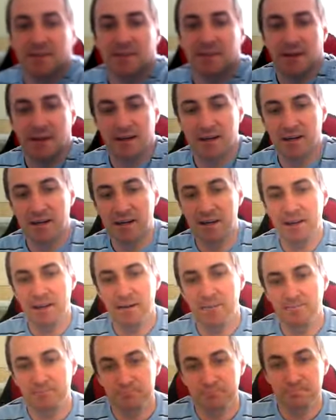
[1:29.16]

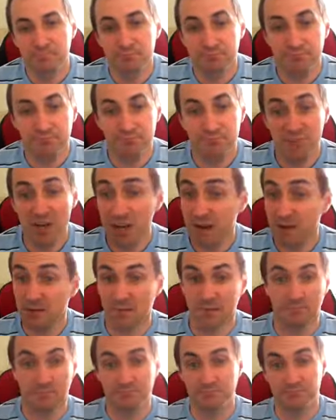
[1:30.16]

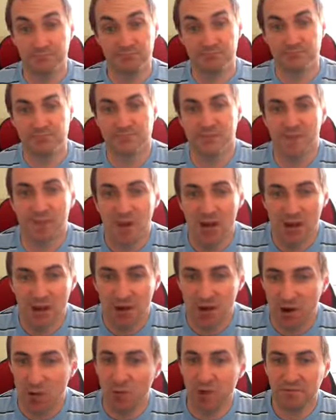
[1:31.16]
Yeah.
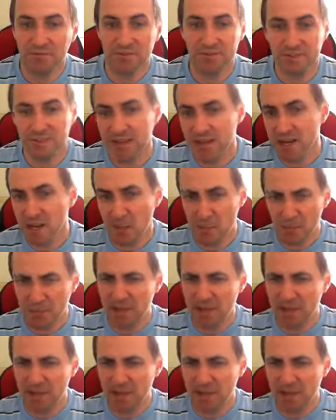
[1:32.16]
I have to say,